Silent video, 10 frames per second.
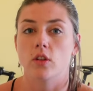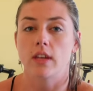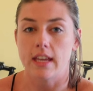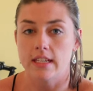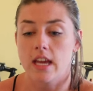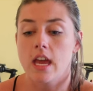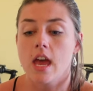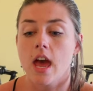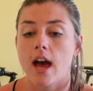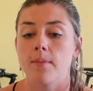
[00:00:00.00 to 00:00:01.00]
heat
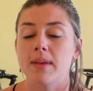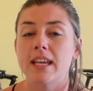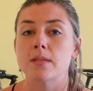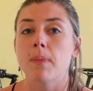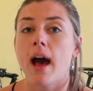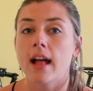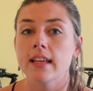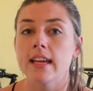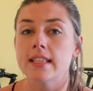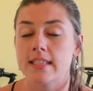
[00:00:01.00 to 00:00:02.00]
because
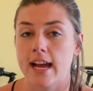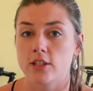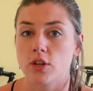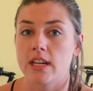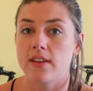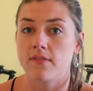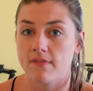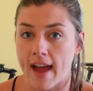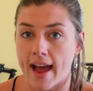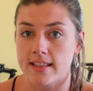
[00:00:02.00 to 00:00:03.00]
polyunsaturated
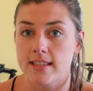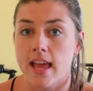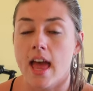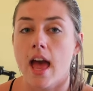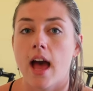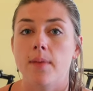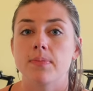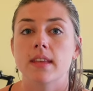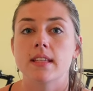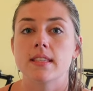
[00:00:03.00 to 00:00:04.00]
fats
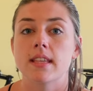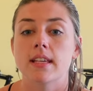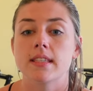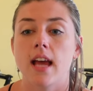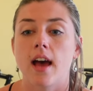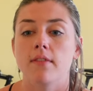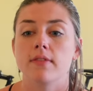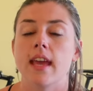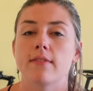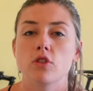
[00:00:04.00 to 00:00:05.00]
consist of,
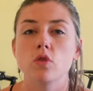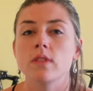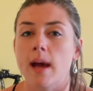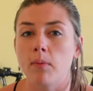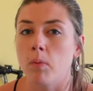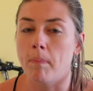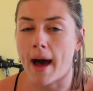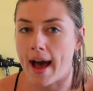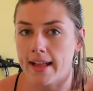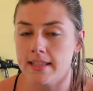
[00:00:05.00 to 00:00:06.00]
they have two double
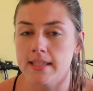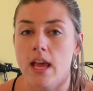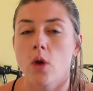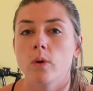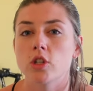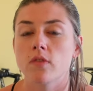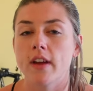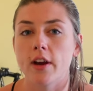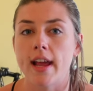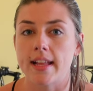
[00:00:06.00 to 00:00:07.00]
bonds, which are
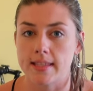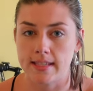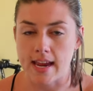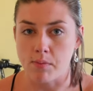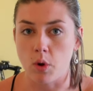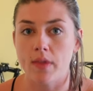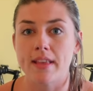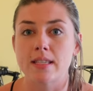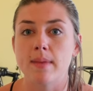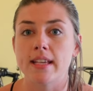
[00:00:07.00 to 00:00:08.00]
very unstable. And
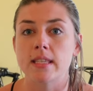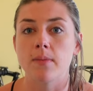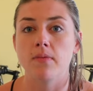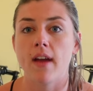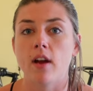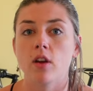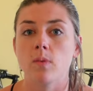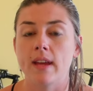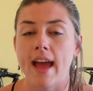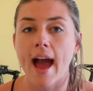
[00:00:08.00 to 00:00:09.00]
this makes them very
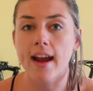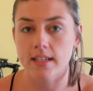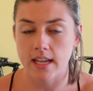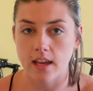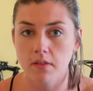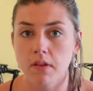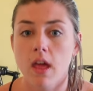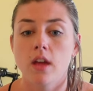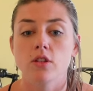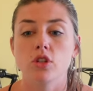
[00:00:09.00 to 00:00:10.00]
reactive
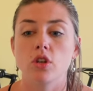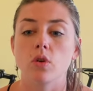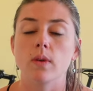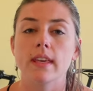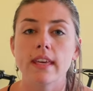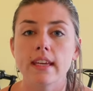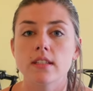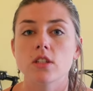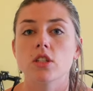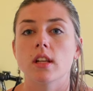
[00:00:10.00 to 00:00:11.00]
to heat,
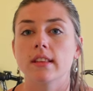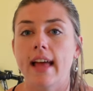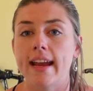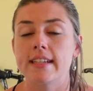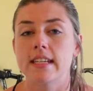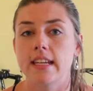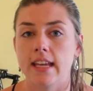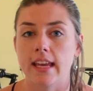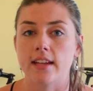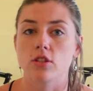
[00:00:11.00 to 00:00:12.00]
to light,
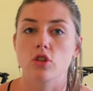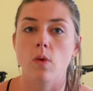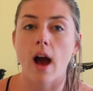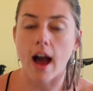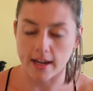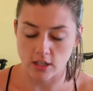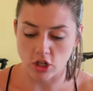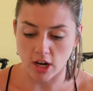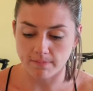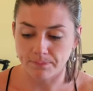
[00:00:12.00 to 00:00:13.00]
and to
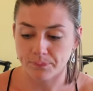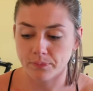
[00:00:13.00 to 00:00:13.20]
oxygen.